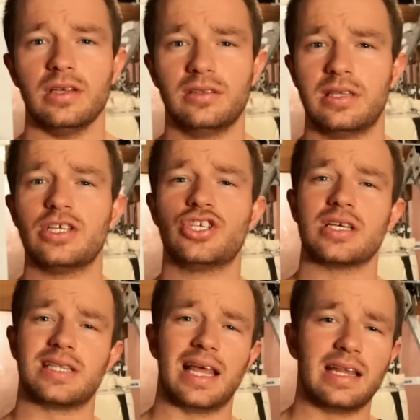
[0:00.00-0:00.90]
did
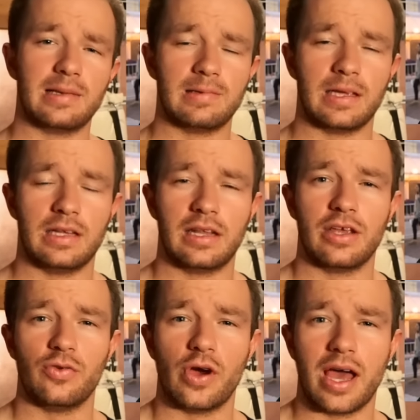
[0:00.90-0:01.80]
just land in the
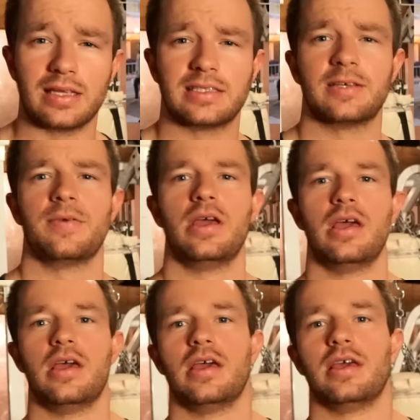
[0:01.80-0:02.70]
US.
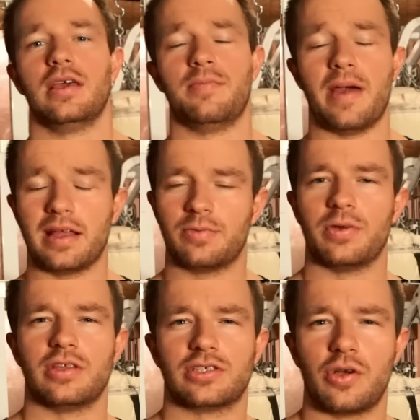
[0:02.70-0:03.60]
He met
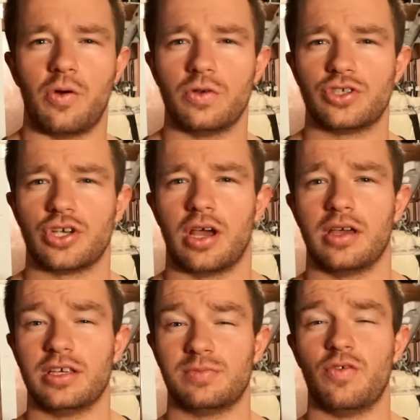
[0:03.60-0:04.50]
with his coach,
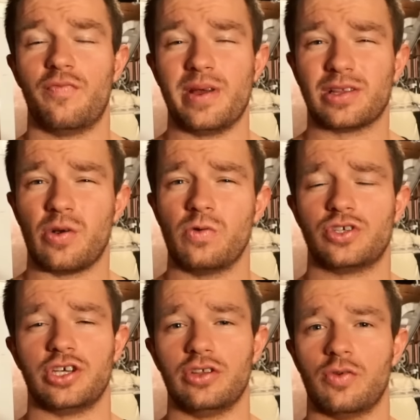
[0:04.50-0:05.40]
his movement
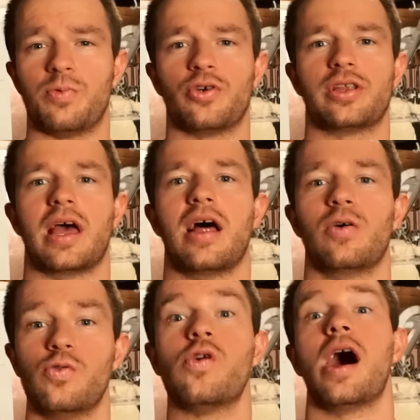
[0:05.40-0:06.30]
coach, Ido Portal,
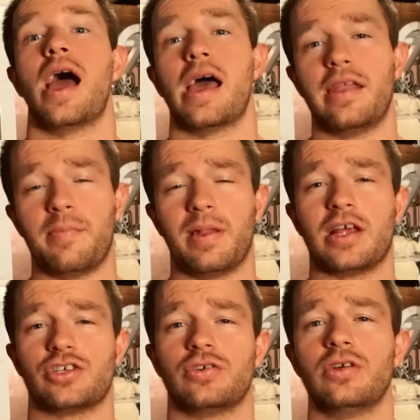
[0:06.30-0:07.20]
who I had the
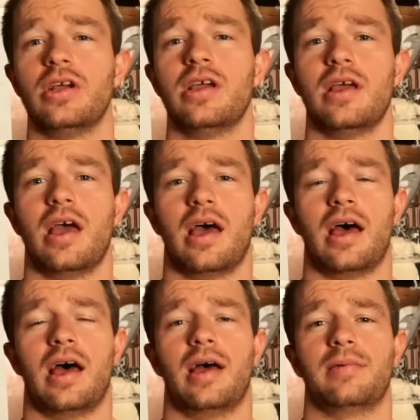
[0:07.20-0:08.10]
pleasure
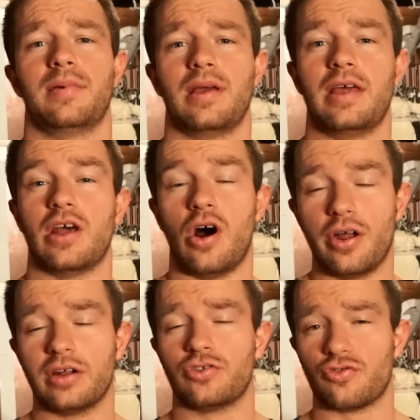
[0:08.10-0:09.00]
and the
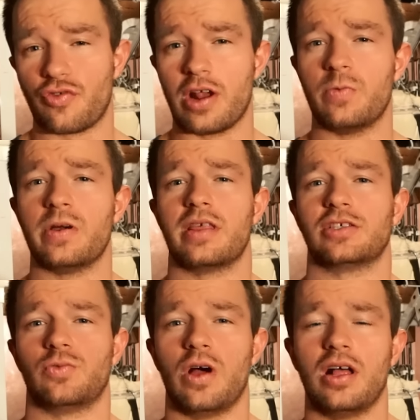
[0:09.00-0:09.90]
honor to train with
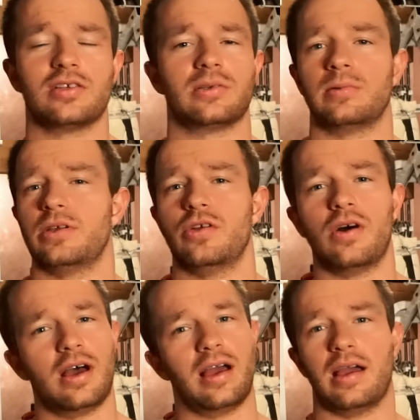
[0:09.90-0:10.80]
as well. So, you
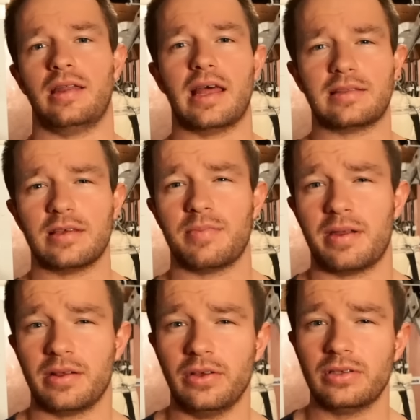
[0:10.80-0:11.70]
know, nothing but
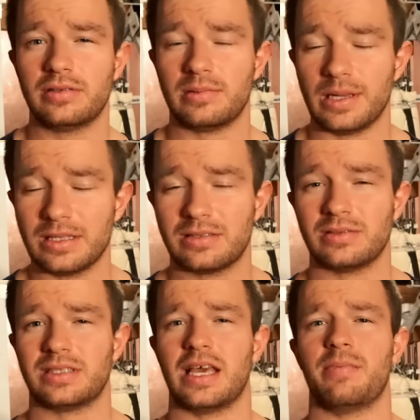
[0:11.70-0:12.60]
good things to
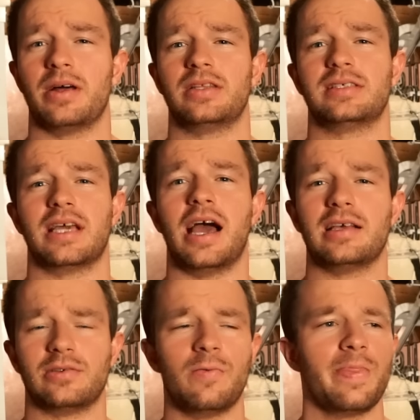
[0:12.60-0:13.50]
say about this guy.
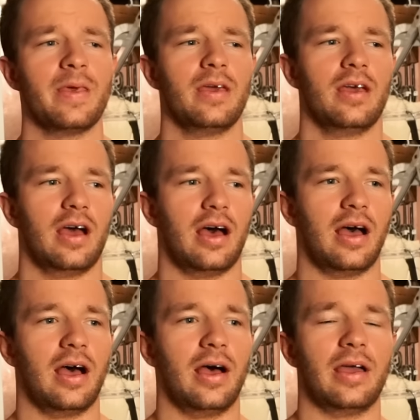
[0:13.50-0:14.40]
So,
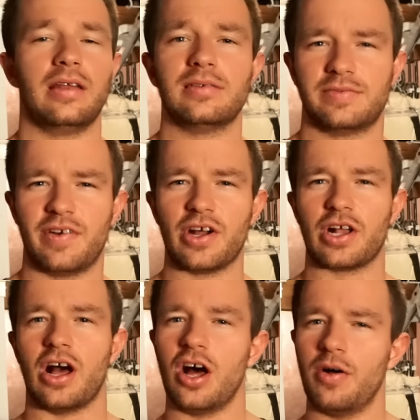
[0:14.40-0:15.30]
and he's a very
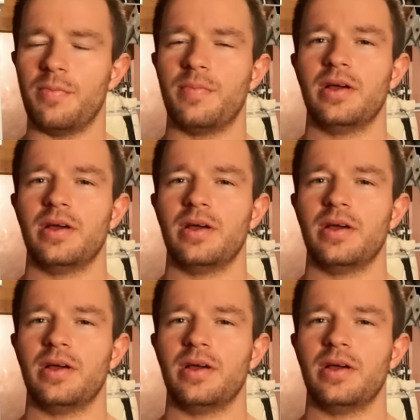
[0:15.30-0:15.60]
calm,